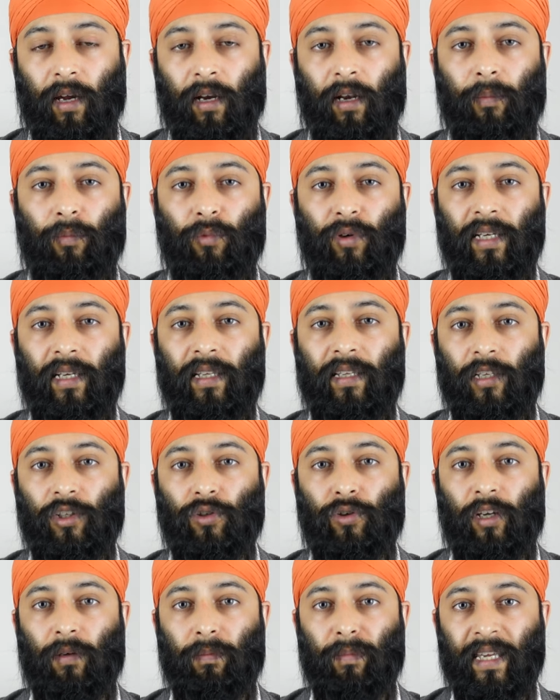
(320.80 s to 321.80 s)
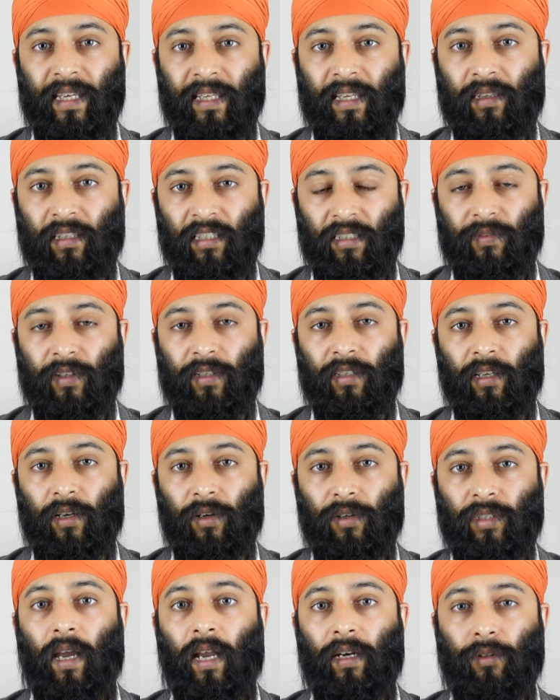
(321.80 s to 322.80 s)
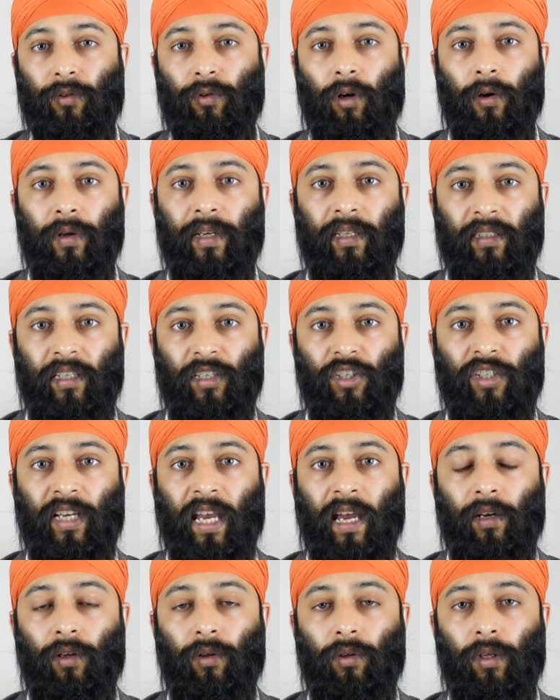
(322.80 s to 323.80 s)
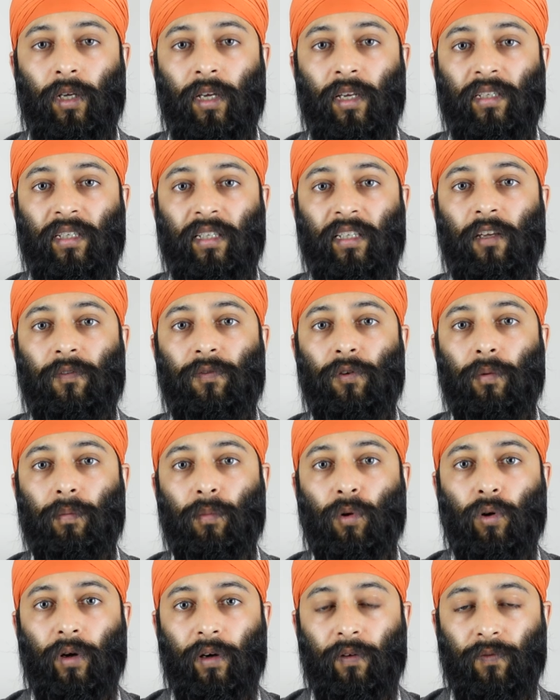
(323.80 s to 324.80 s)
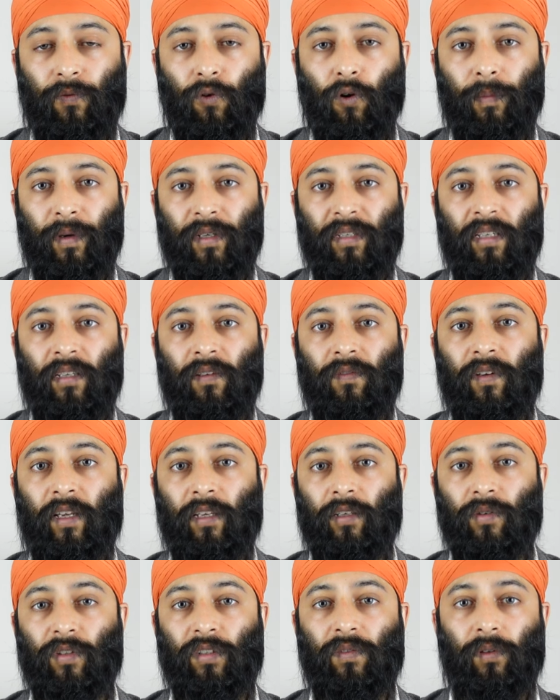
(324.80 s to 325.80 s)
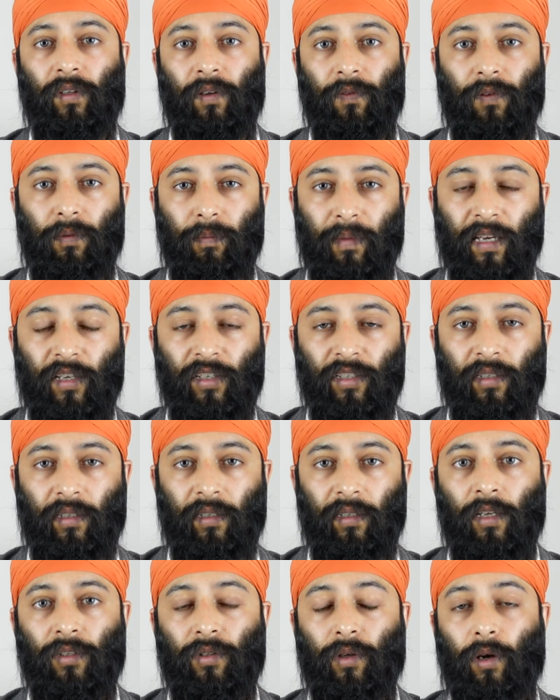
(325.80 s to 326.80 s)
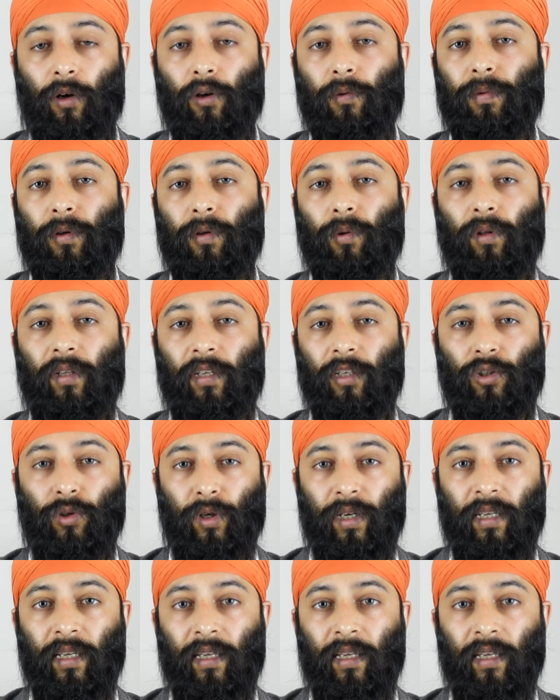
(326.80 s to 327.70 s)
And I'm really enjoying making these videos and growing this channel to give you more informative and useful information. So I hope you all enjoyed